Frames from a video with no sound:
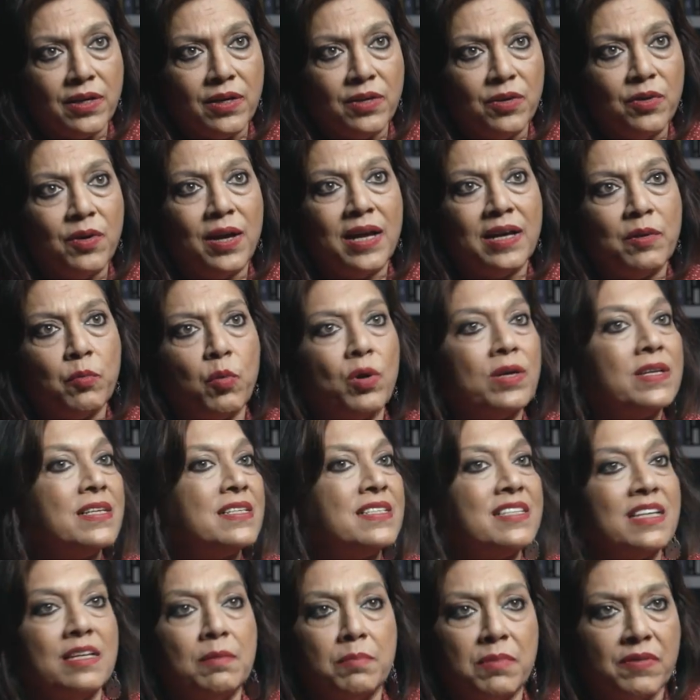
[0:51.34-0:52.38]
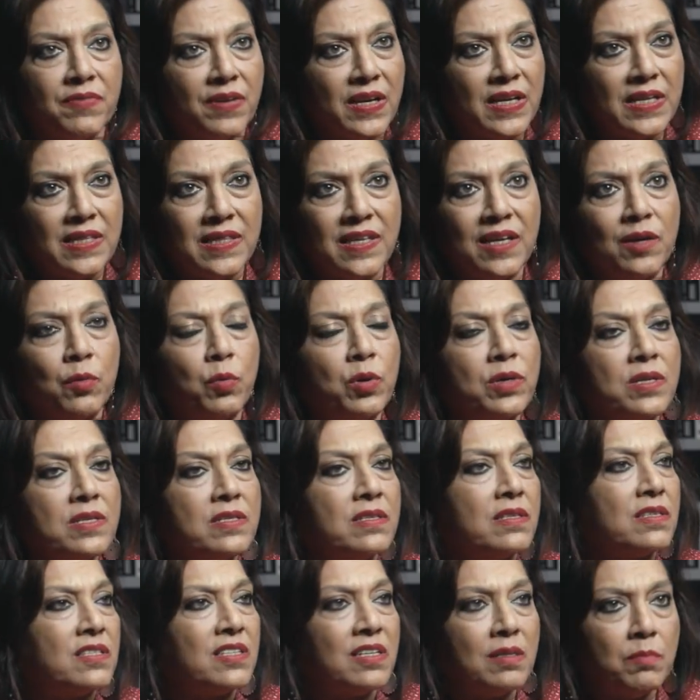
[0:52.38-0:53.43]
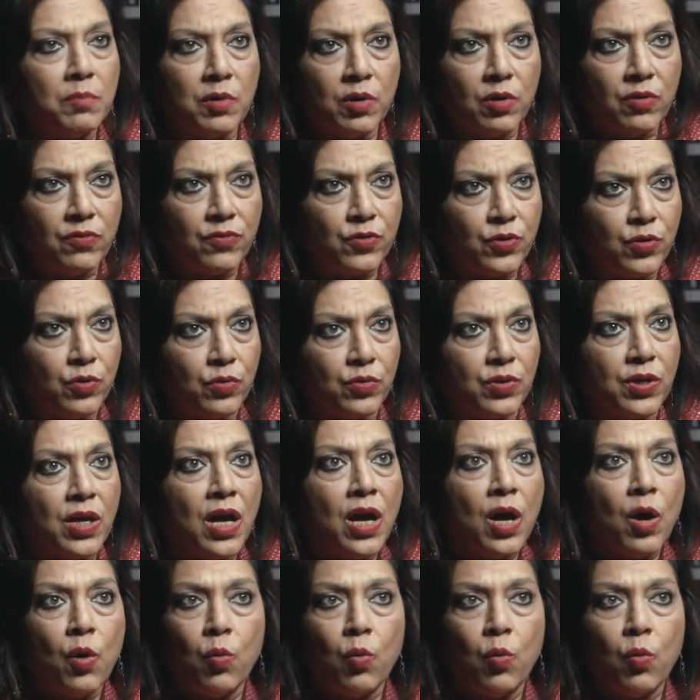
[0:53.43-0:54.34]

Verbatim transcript: you yeah. know, and what is cinema verite? What is the cinema of truth?